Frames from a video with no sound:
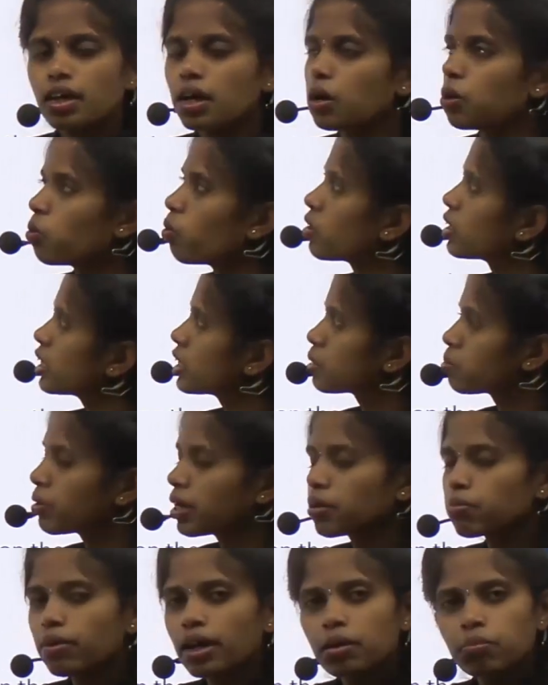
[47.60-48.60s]
what is
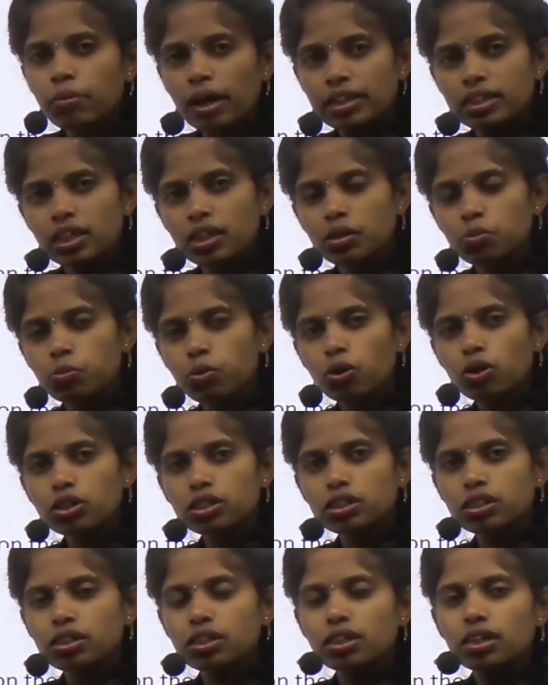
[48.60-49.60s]
meant by
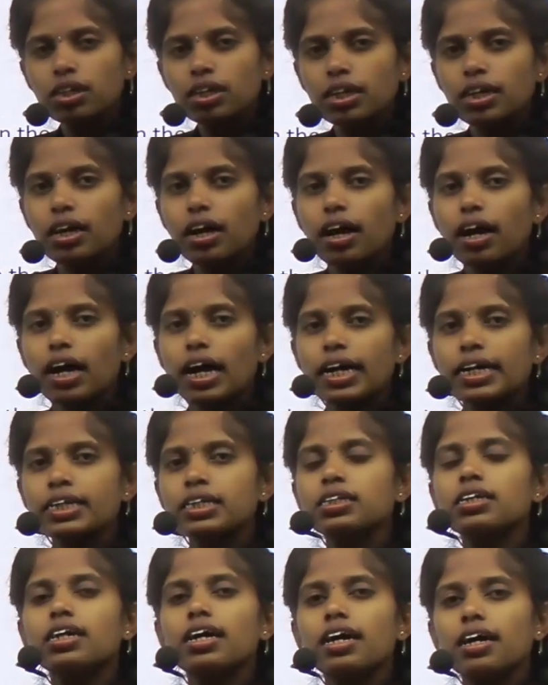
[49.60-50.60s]
motherboard, and
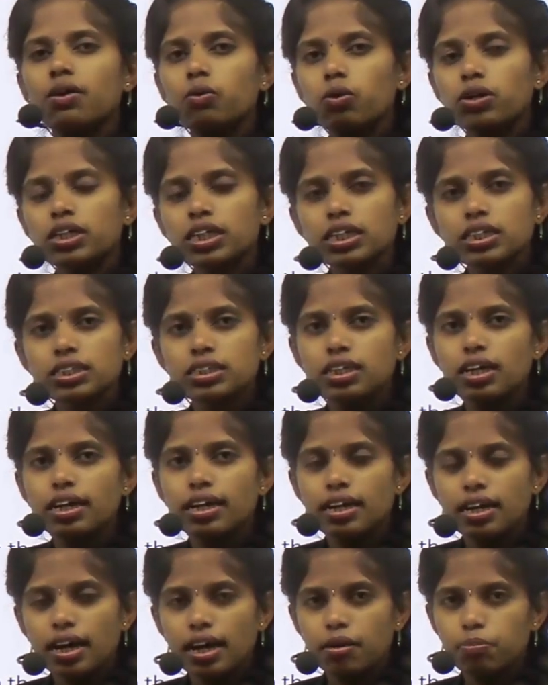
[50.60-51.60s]
what is
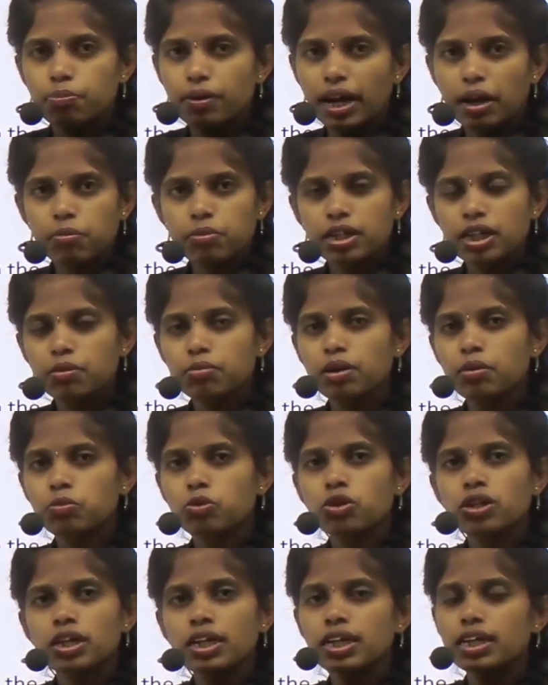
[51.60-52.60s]
primary
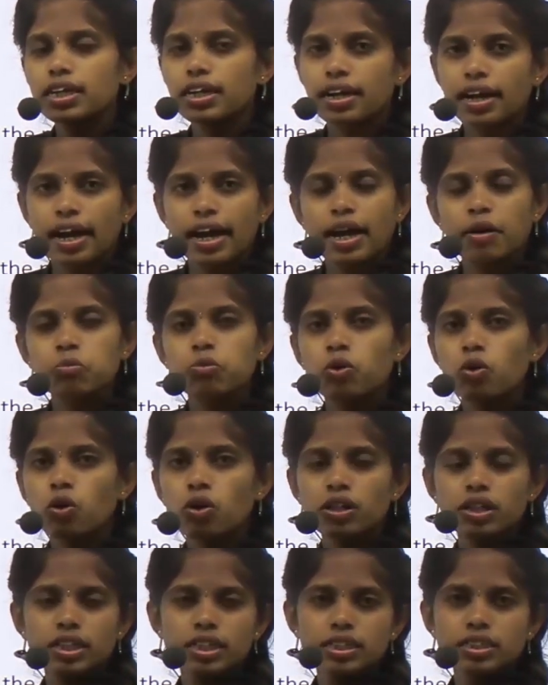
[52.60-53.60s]
memory, RAM,
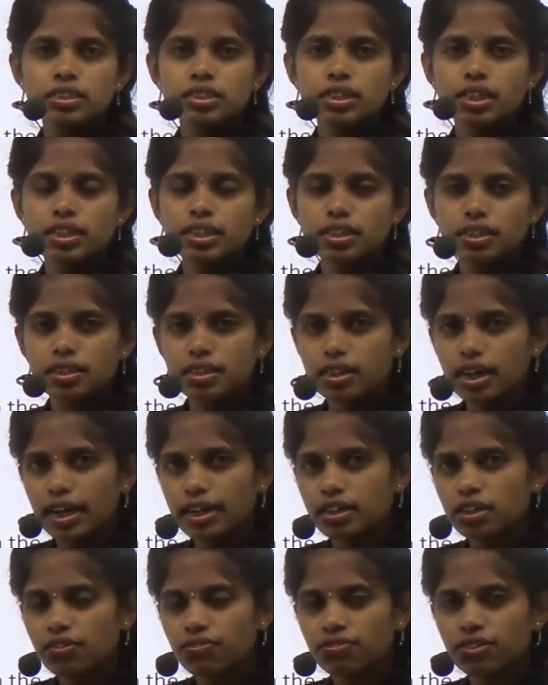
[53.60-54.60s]
all these kind
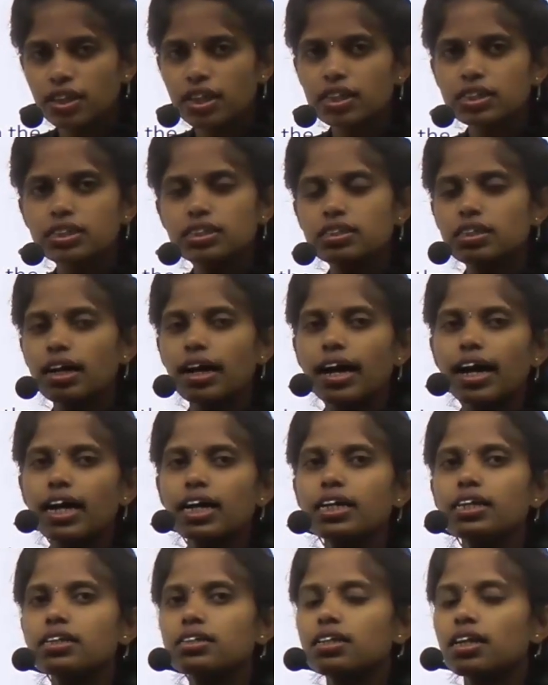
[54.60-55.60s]
of things,
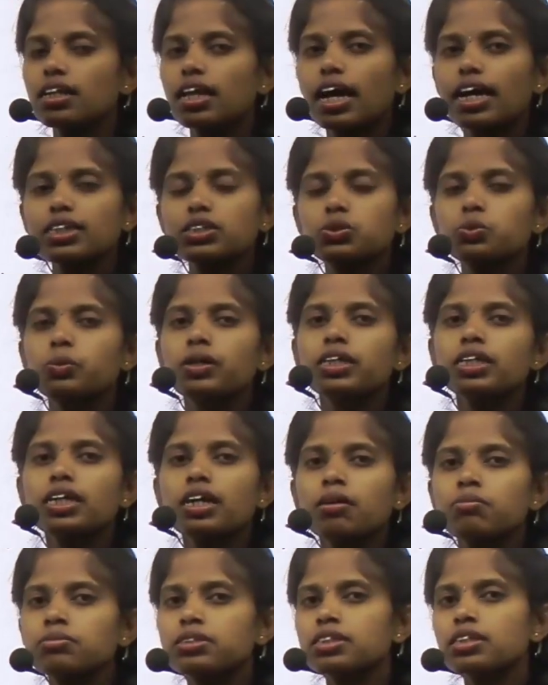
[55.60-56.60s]
and the last one
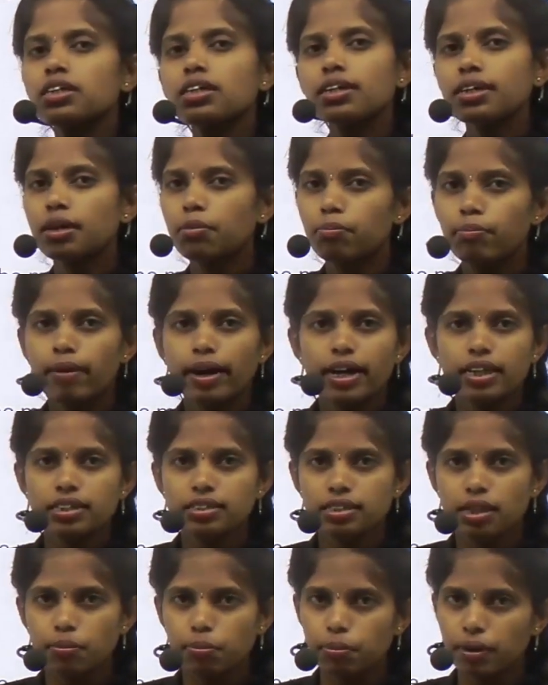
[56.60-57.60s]
comes the power
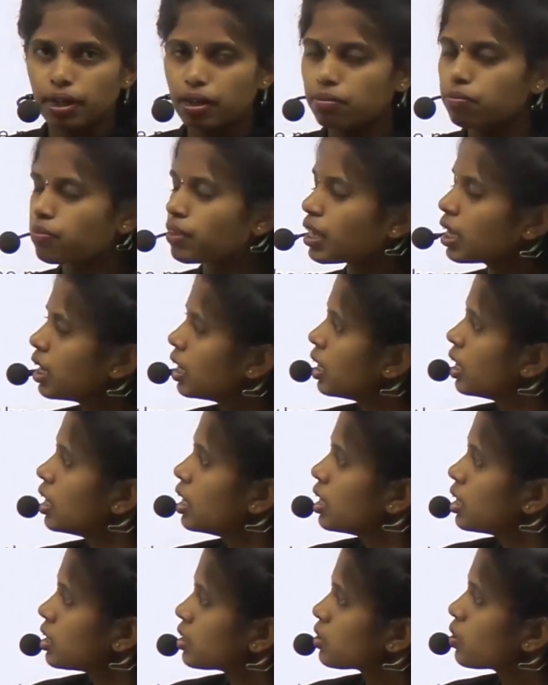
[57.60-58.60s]
supply.
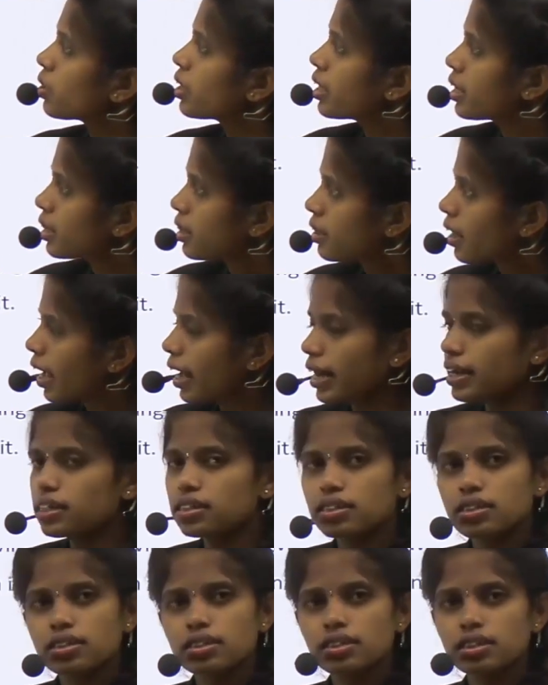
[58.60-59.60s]
So in that,
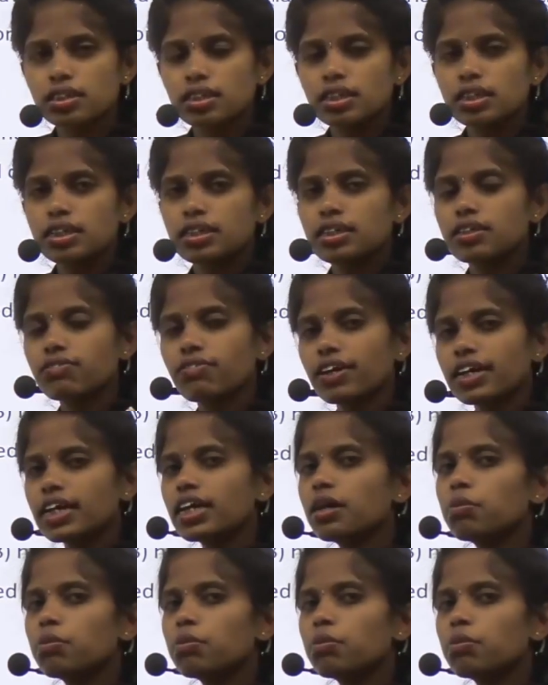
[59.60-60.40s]
the very